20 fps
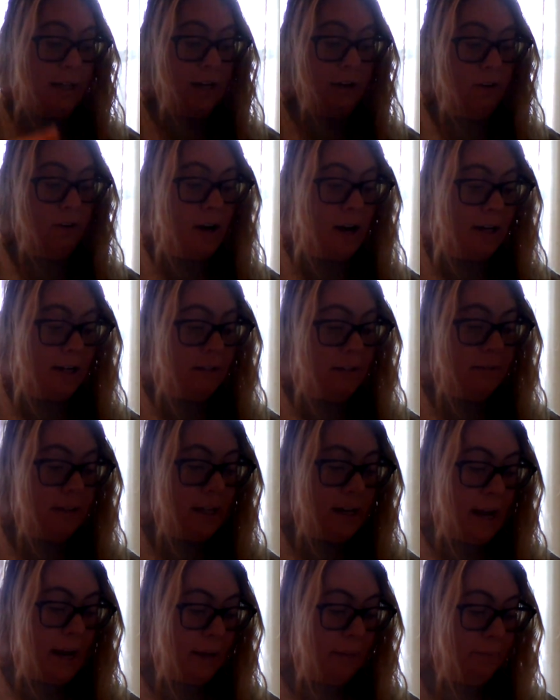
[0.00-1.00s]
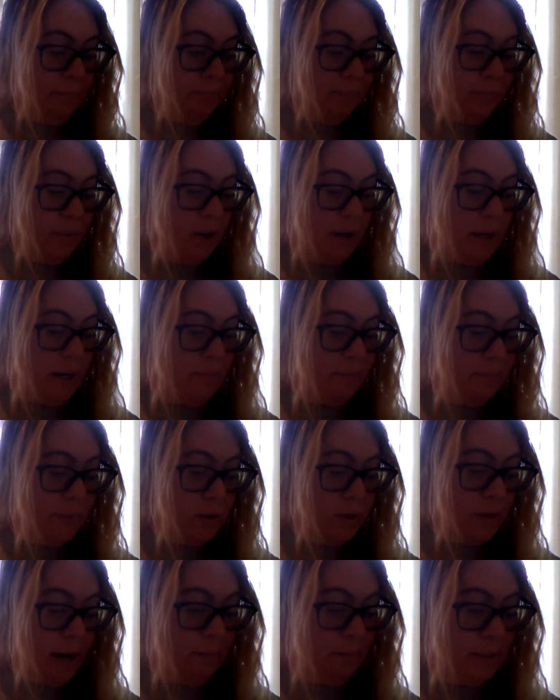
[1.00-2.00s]
later on and today. All right?
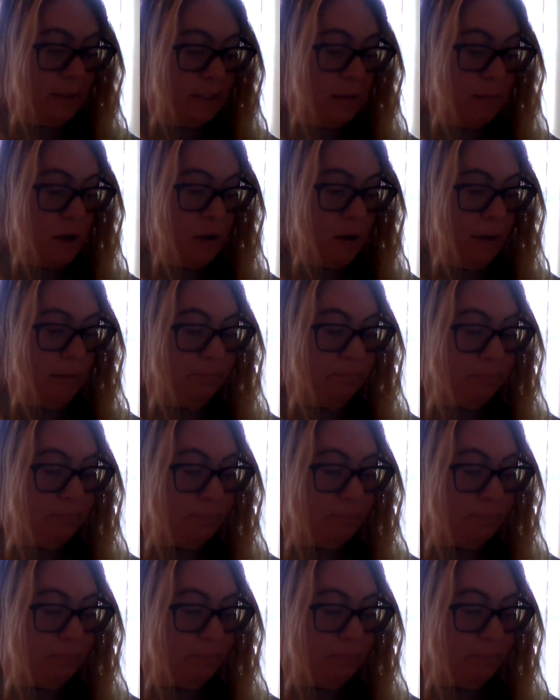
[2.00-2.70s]
Okay, let's keep going.